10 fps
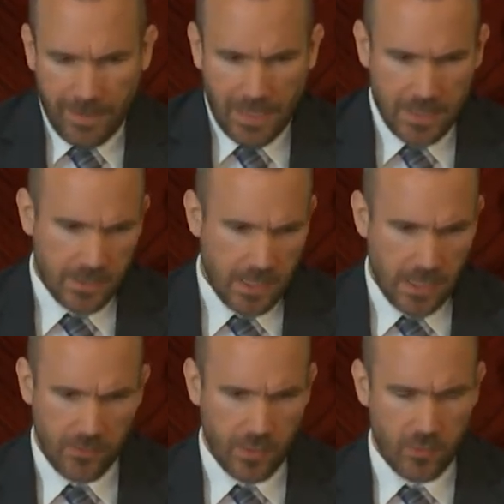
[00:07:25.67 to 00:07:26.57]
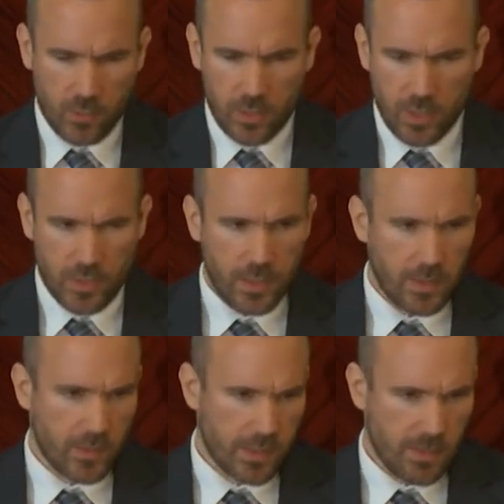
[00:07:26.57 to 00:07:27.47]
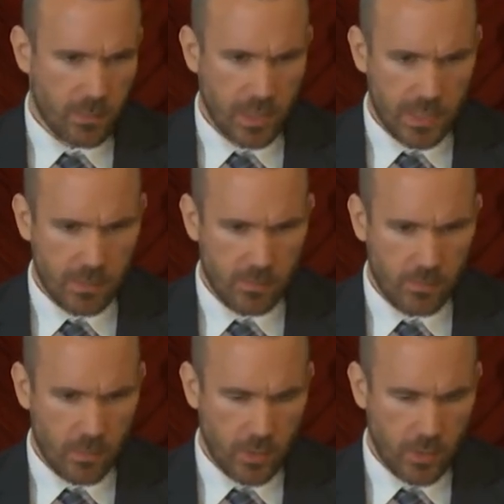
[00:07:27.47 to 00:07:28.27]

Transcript: And even if you look at the symbolism